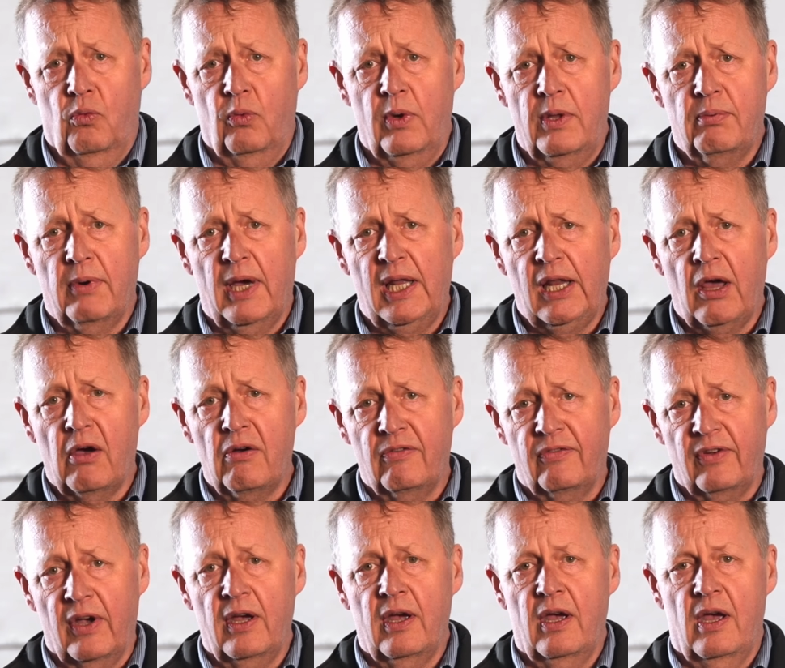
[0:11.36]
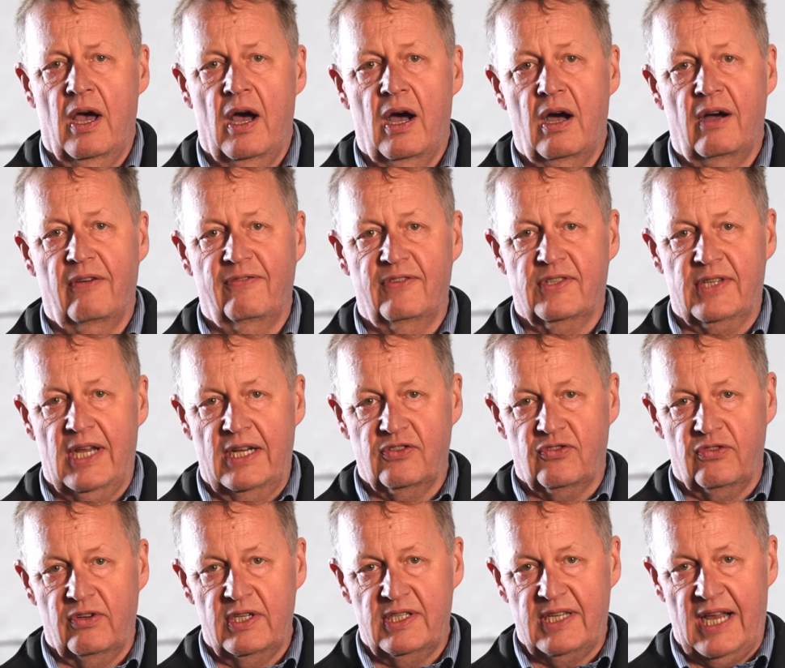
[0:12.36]
with well over half a
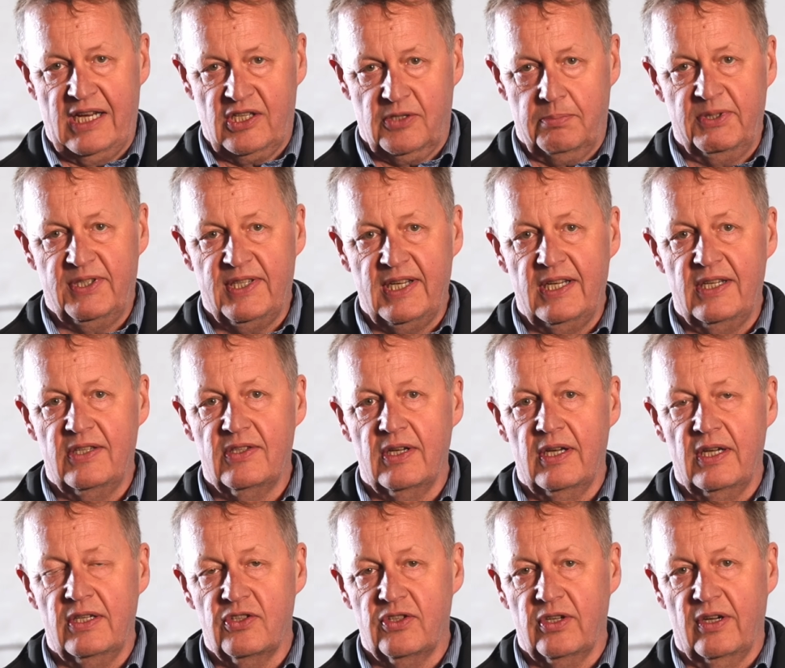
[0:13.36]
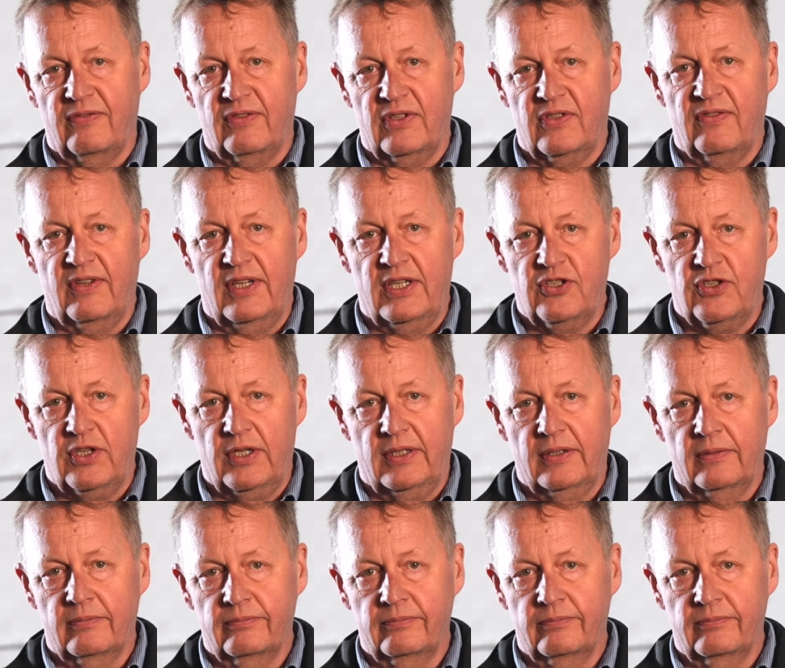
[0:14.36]
century's expertise in surface finishing.